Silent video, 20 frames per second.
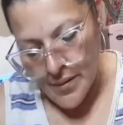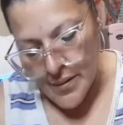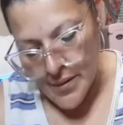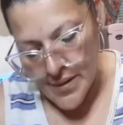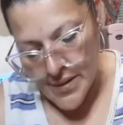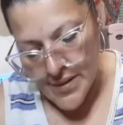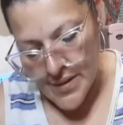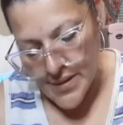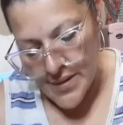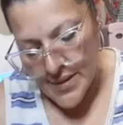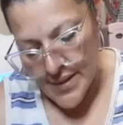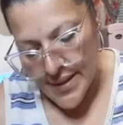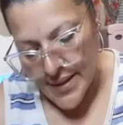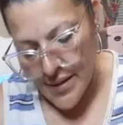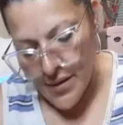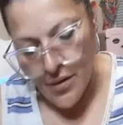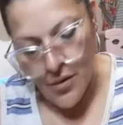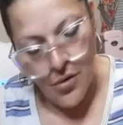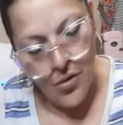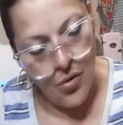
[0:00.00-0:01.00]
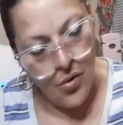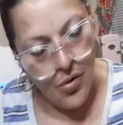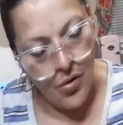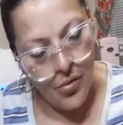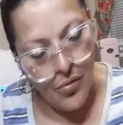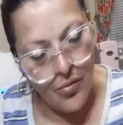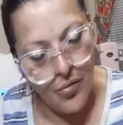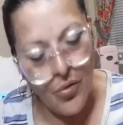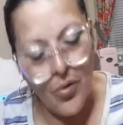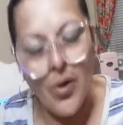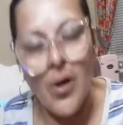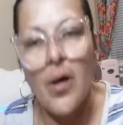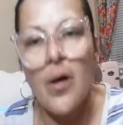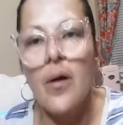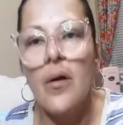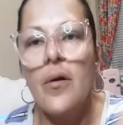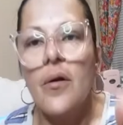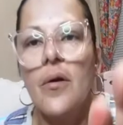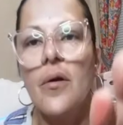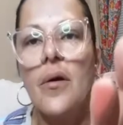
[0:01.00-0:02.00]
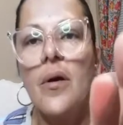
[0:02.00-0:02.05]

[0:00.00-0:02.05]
This is like a coral color.